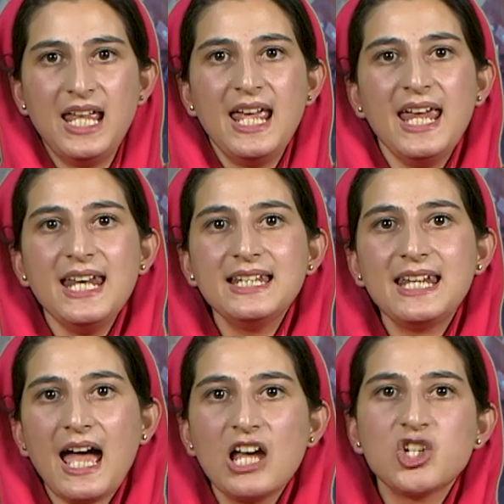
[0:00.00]
In
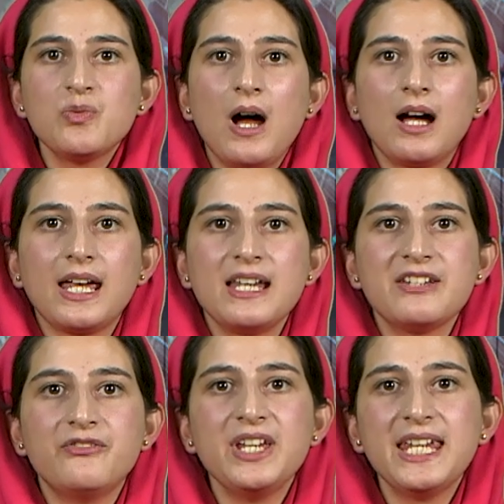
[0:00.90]
cash market,
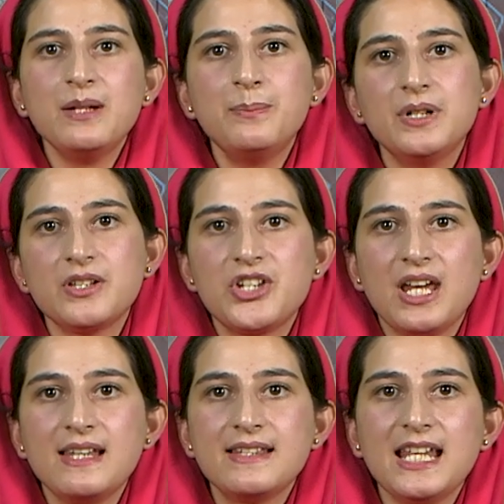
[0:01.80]
we can
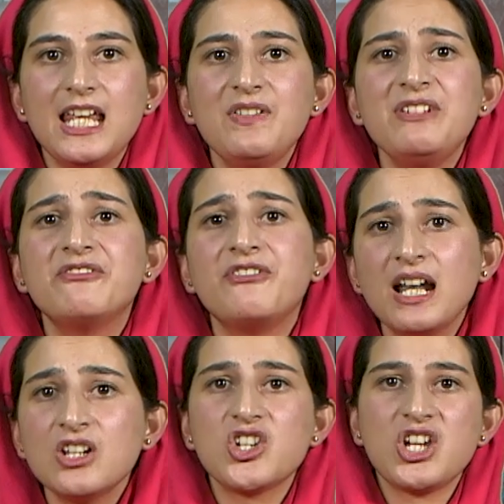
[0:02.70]
purchase even
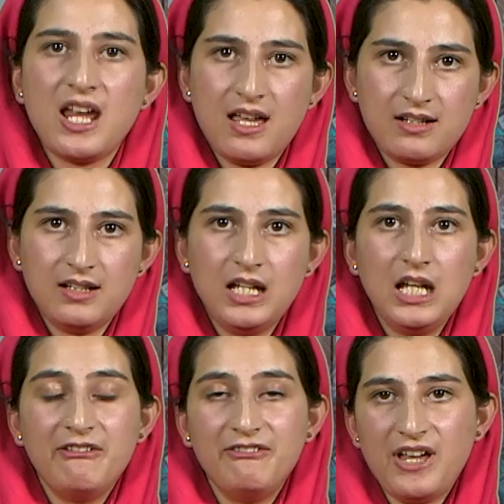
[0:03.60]
one share,
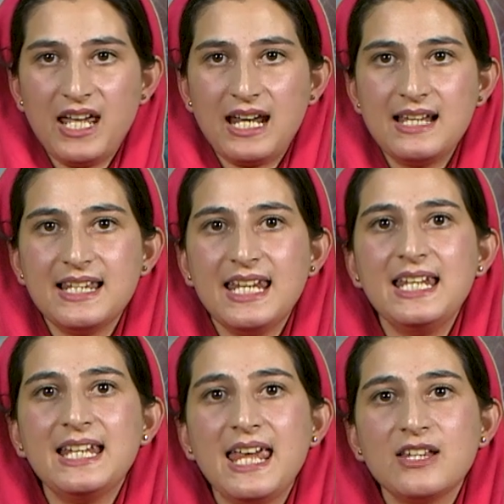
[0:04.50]
whereas in
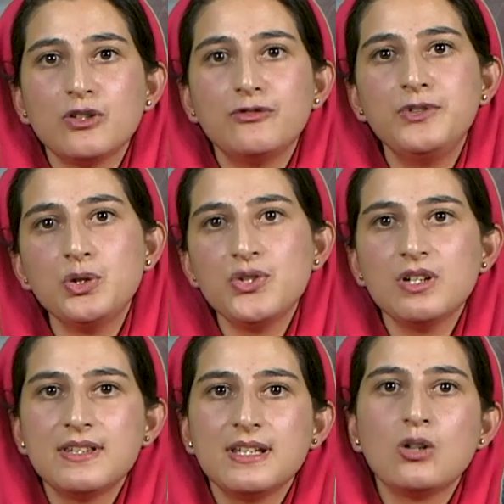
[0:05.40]
case of
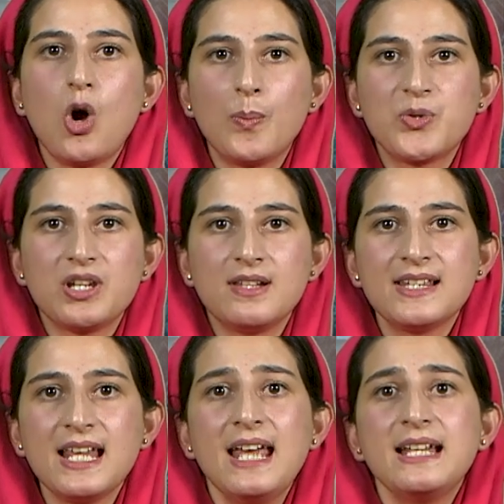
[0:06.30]
futures and options,
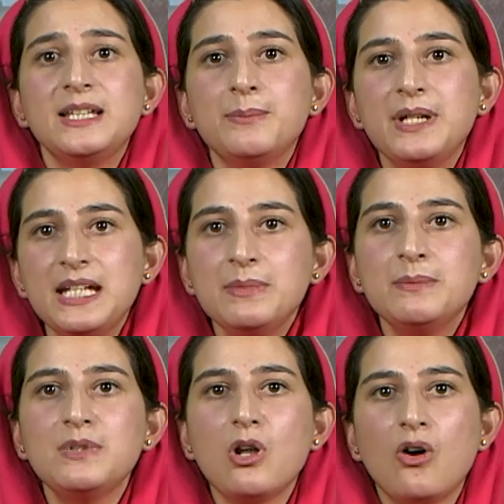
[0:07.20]
the minimum
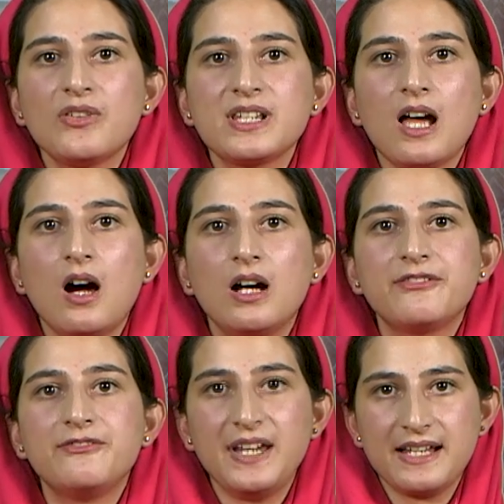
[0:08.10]
lots are
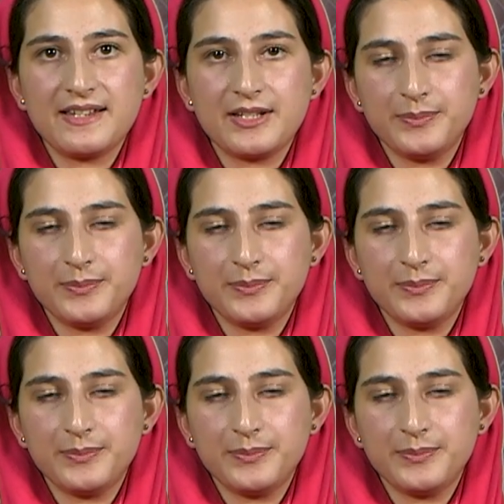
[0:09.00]
fixed.